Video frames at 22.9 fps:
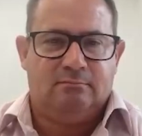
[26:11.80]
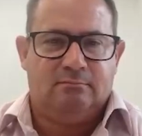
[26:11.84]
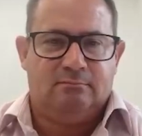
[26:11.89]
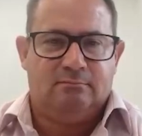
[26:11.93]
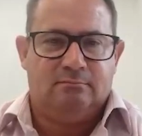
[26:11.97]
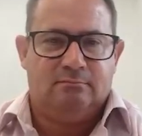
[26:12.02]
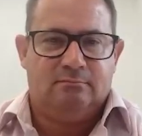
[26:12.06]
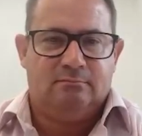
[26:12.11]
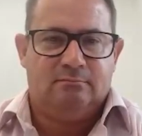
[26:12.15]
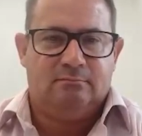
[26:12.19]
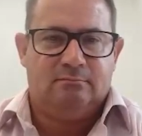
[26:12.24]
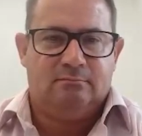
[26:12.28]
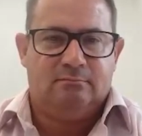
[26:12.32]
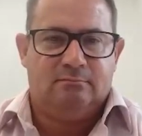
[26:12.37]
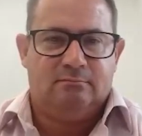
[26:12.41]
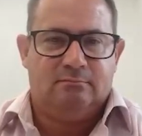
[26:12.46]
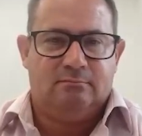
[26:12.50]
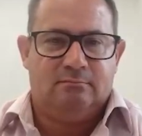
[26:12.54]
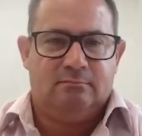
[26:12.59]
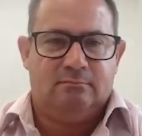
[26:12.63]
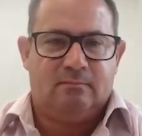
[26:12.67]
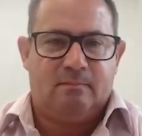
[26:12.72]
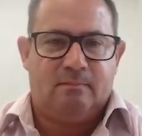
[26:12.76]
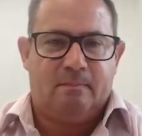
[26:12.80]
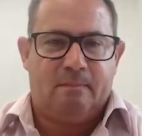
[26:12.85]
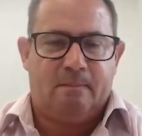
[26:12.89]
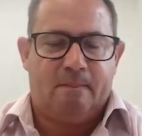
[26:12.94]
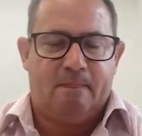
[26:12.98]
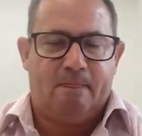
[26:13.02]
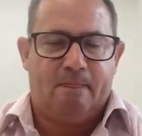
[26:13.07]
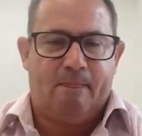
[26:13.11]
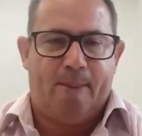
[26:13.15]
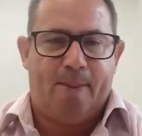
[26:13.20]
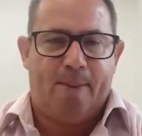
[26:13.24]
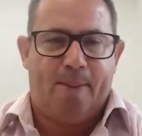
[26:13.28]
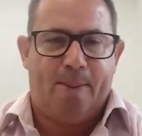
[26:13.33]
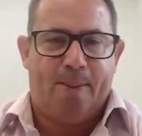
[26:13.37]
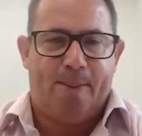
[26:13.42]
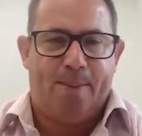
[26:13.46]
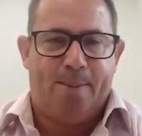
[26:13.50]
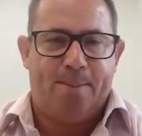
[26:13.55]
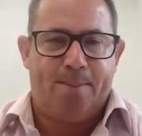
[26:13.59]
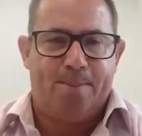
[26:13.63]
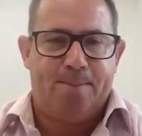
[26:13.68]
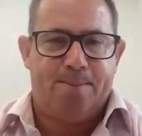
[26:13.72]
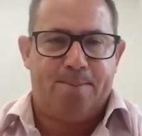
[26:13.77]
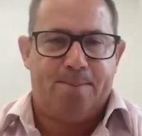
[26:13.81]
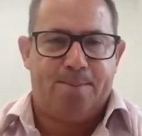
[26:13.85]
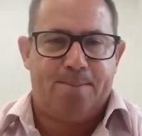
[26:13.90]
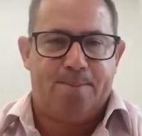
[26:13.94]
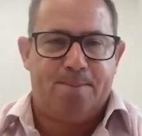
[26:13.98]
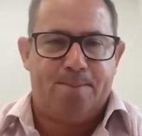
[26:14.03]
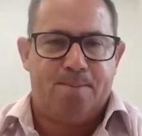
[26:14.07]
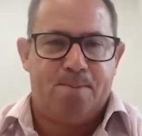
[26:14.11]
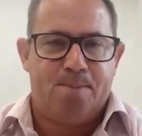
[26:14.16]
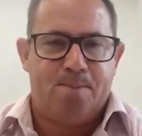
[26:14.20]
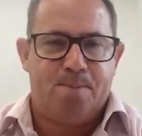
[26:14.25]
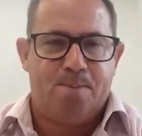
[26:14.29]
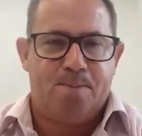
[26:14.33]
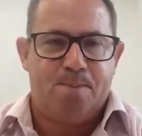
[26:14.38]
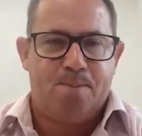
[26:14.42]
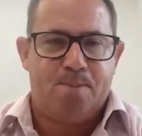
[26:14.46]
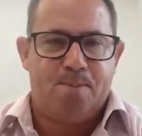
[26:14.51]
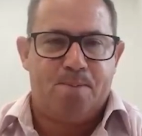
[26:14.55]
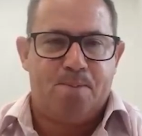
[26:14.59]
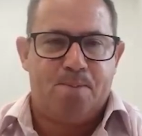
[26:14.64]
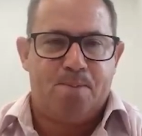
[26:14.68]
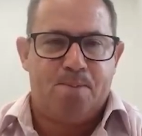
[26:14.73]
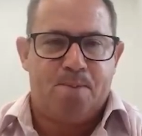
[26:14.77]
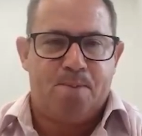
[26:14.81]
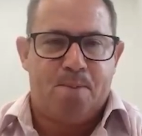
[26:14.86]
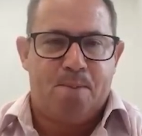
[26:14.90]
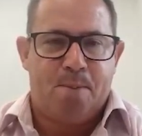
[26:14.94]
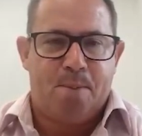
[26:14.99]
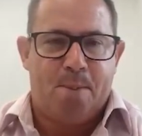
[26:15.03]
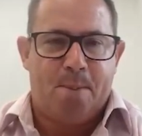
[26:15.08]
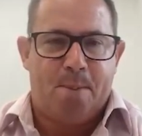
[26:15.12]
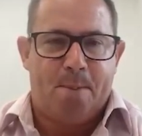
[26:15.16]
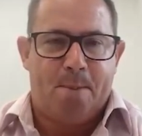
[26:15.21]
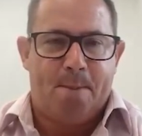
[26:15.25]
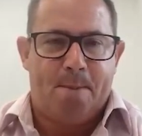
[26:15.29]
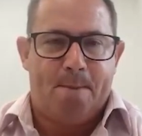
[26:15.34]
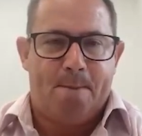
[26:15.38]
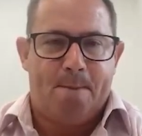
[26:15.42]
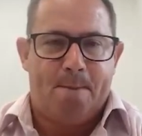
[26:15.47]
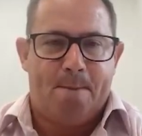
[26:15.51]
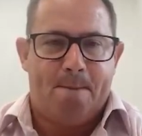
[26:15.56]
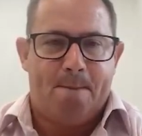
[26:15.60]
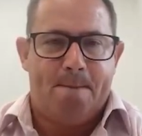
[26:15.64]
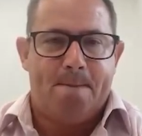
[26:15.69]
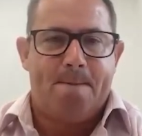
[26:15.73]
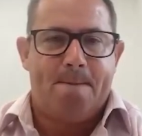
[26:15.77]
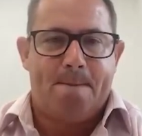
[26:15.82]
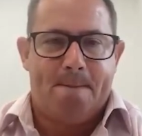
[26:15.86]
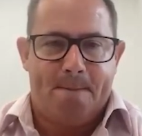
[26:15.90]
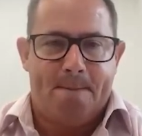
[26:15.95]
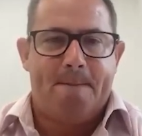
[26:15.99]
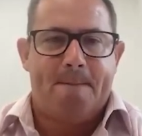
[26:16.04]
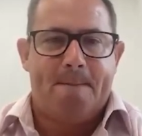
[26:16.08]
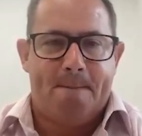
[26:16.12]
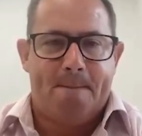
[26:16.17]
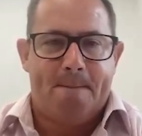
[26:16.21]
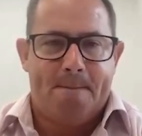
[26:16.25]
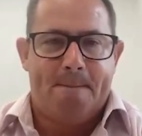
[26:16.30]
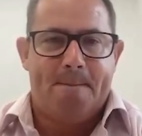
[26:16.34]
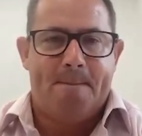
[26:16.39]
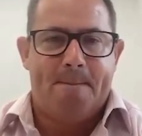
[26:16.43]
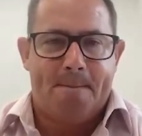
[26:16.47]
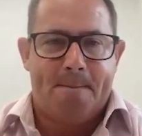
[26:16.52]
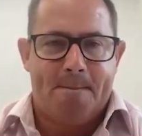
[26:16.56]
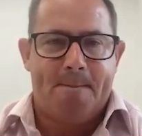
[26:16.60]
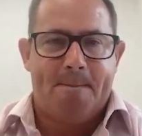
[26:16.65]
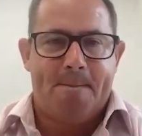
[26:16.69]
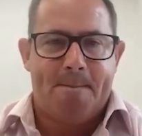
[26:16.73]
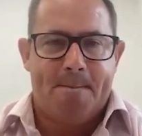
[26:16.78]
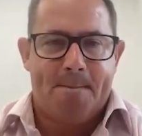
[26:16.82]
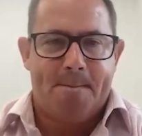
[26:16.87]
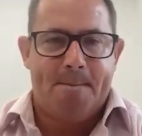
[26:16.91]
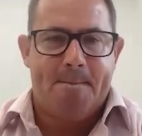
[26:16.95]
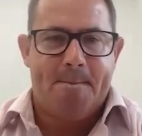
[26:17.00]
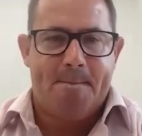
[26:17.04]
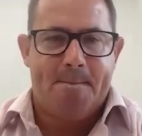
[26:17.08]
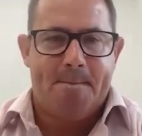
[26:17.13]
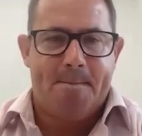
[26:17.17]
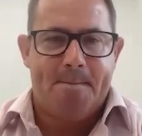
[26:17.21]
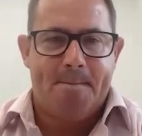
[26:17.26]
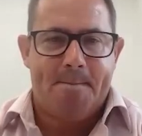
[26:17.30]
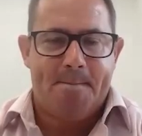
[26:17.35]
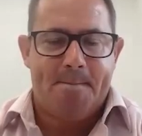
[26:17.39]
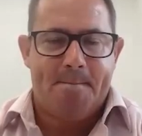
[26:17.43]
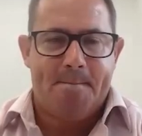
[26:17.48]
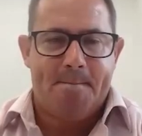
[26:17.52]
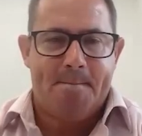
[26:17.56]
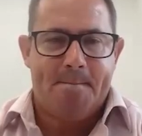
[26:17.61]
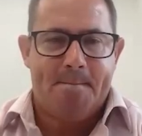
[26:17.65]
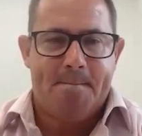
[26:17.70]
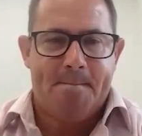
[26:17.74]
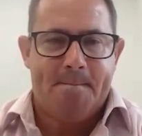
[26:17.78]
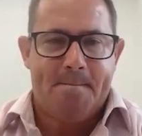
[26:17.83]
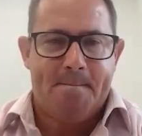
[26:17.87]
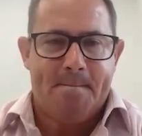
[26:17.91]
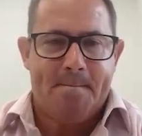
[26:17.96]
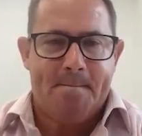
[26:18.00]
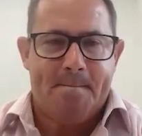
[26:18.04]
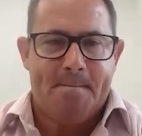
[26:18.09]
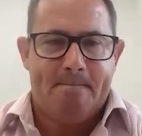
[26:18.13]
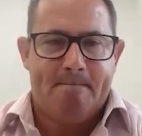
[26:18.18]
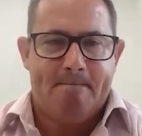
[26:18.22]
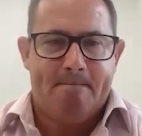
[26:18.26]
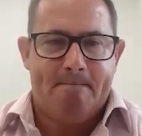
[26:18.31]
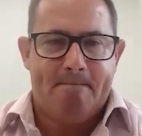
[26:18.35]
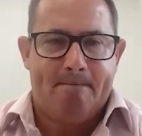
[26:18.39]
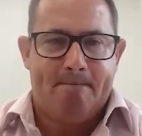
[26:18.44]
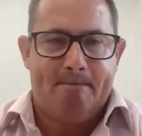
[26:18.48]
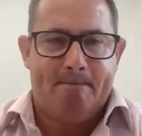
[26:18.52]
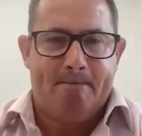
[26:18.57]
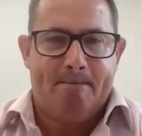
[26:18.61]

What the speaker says: No words are spoken by the person on screen.